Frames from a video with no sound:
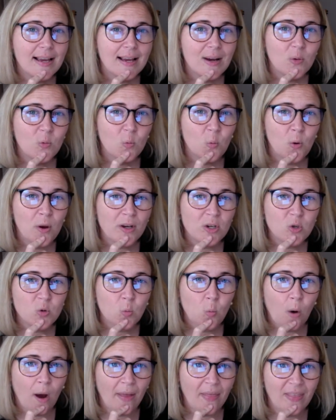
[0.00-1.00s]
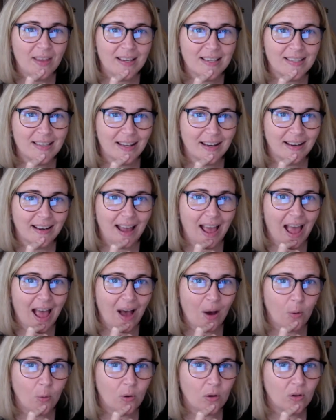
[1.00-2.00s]
which one they said an
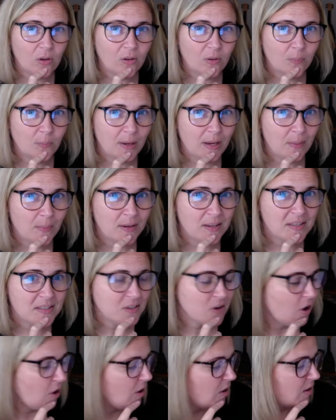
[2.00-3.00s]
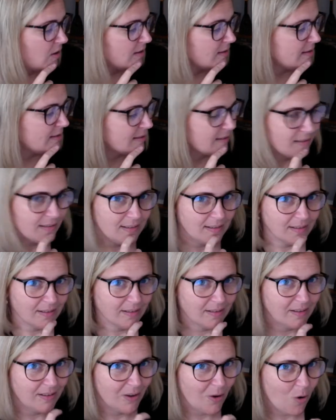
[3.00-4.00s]
owl baby is called?
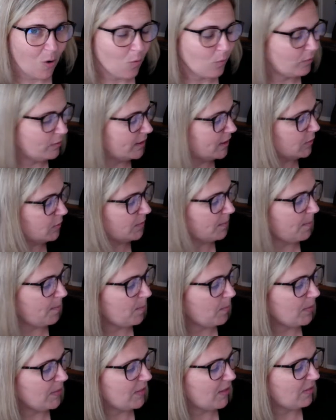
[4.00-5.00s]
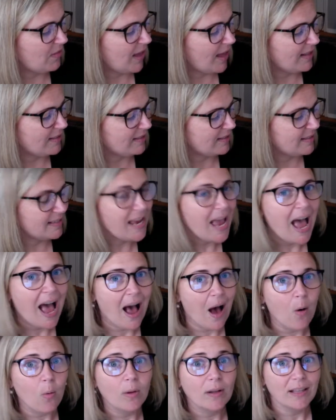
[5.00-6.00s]
Hopefully you remember that that's the
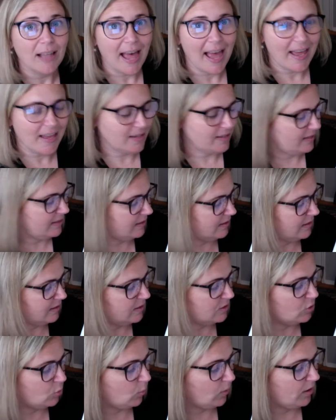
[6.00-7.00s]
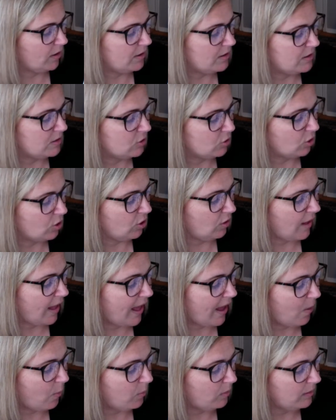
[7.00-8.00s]
owlet. So we're going to circle
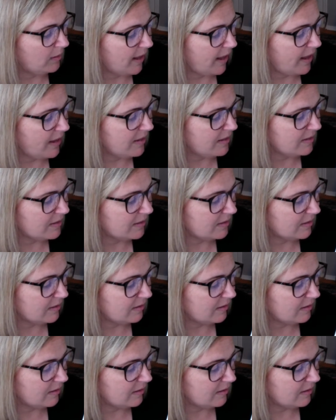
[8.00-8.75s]
owlet